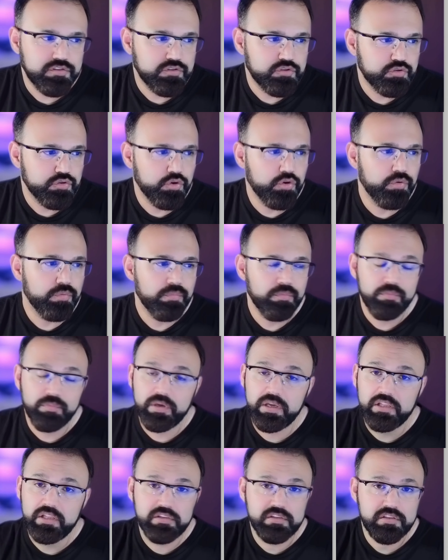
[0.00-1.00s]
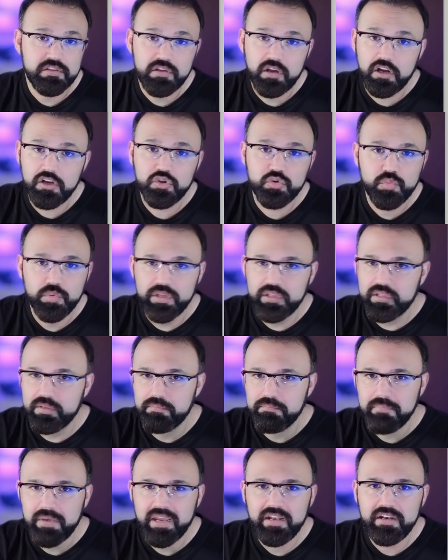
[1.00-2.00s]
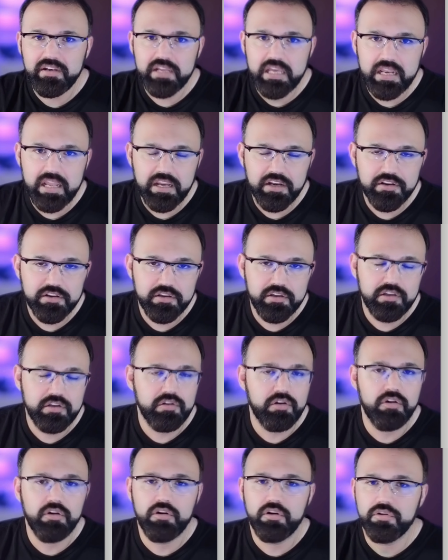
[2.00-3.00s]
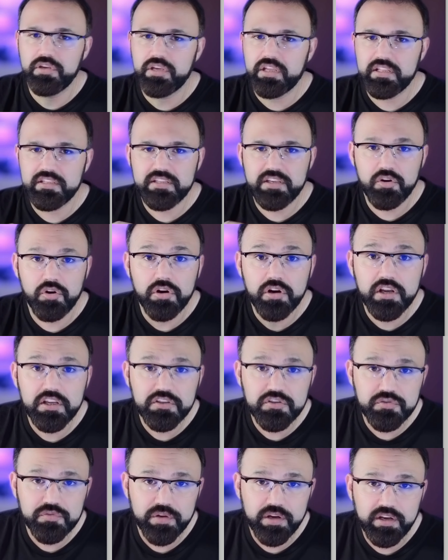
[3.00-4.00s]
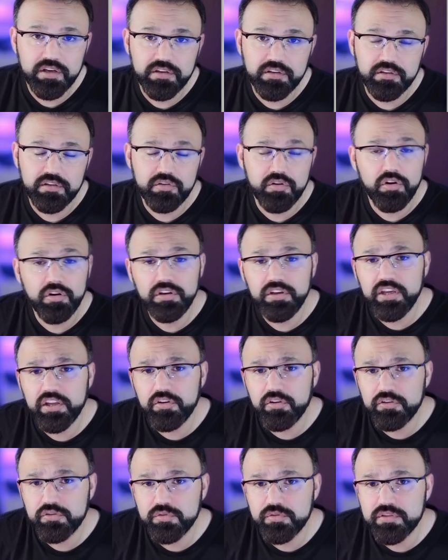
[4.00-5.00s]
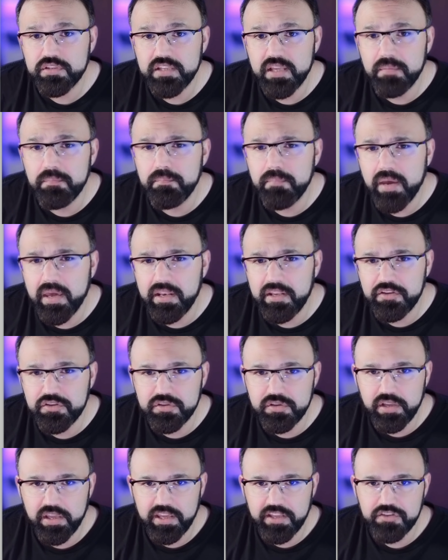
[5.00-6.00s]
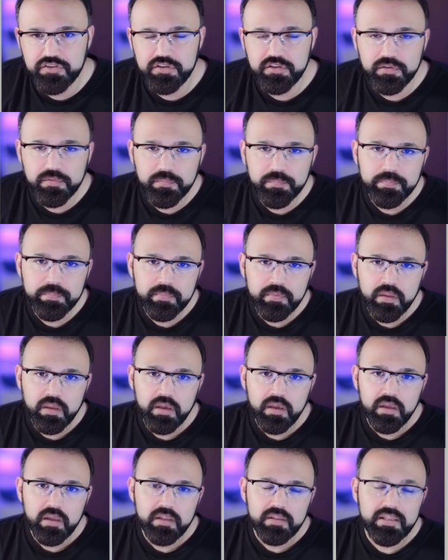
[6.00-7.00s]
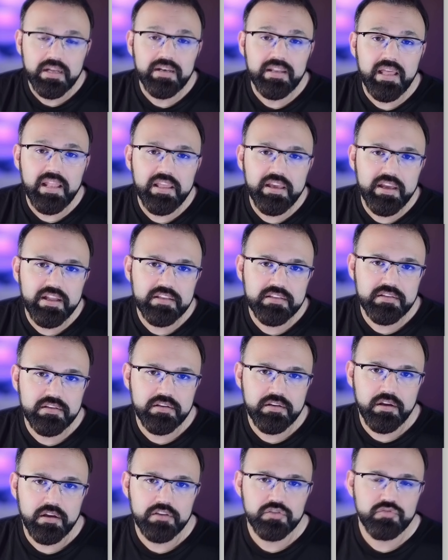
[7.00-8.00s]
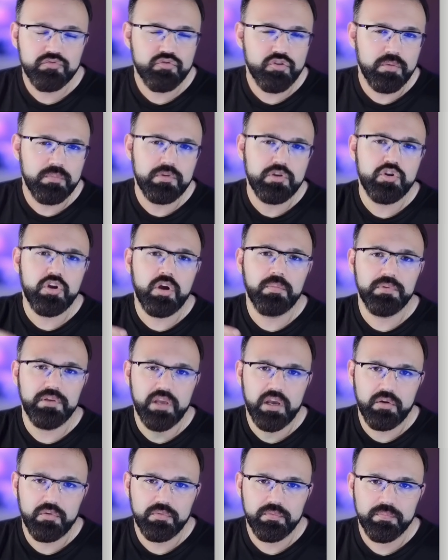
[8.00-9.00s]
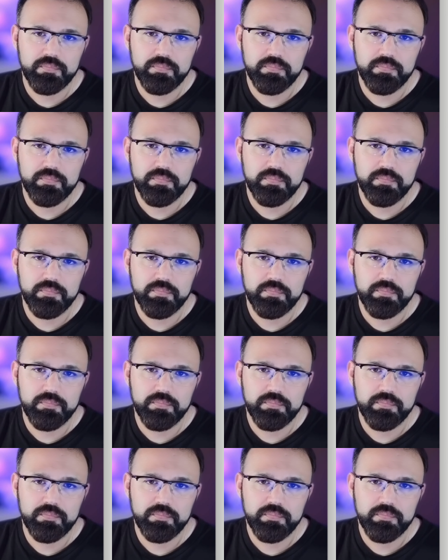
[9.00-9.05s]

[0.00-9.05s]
So it starts with the main director, or you can say orchestrator, or you can also say manager agent that delegates the task from the top down.